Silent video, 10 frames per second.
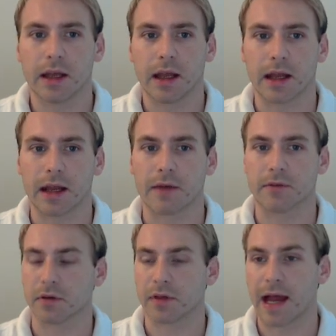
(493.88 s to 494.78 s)
And
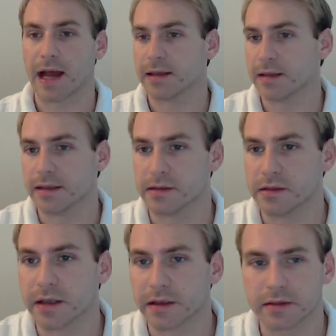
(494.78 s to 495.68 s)
after that, it's
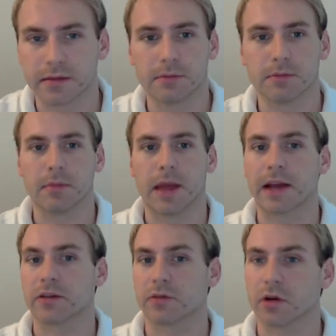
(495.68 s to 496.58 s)
just
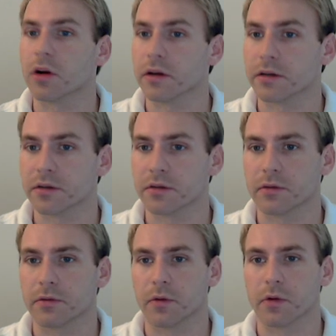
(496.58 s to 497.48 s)
extra curtains
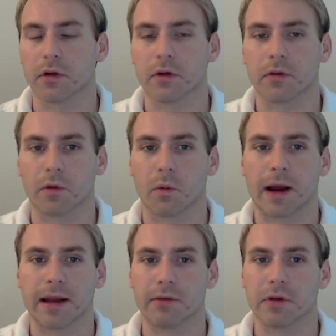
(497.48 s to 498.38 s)
for, for
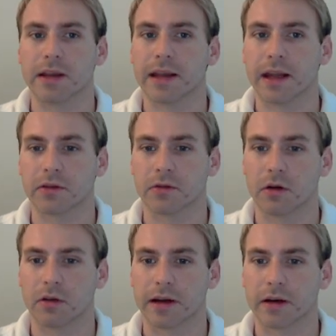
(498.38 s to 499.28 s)
white. He really can't
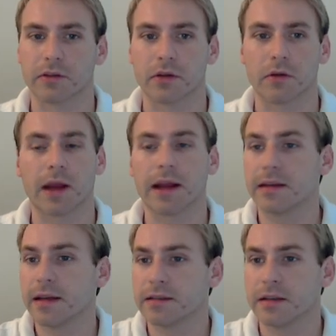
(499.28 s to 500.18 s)
struggle there. So knight
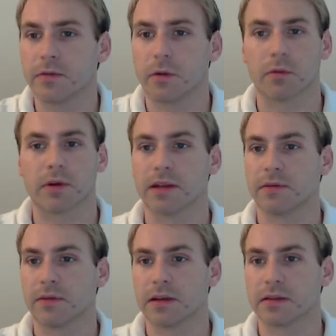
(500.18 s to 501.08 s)
takes d4 really
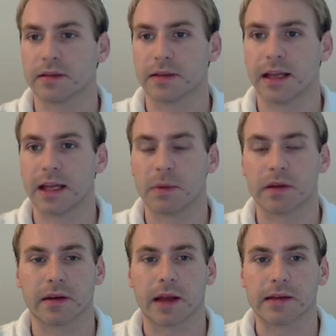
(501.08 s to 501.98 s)
finishes the game. It's
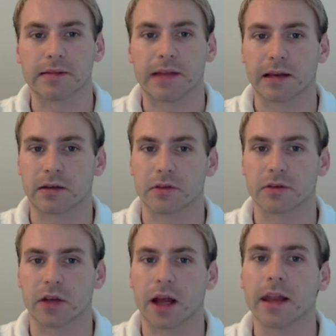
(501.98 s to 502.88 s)
a nice tactical
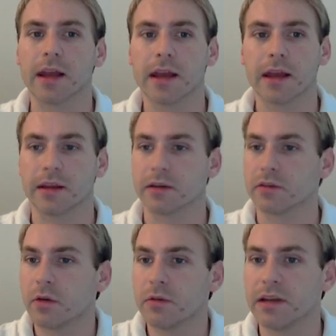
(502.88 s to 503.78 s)
shot. There's
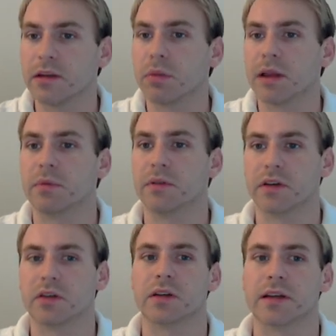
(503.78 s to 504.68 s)
no need to play
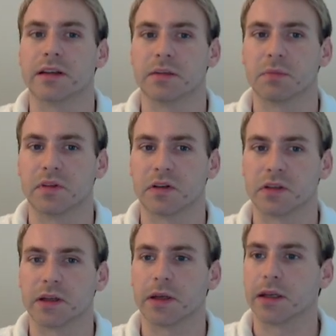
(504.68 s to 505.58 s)
positionally in this
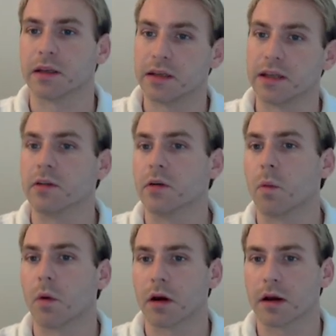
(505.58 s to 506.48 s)
position and continue to
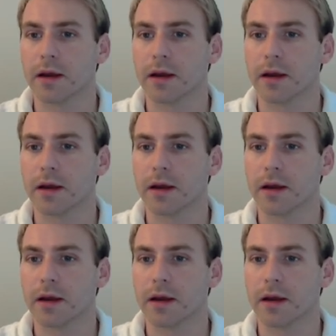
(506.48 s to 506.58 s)
work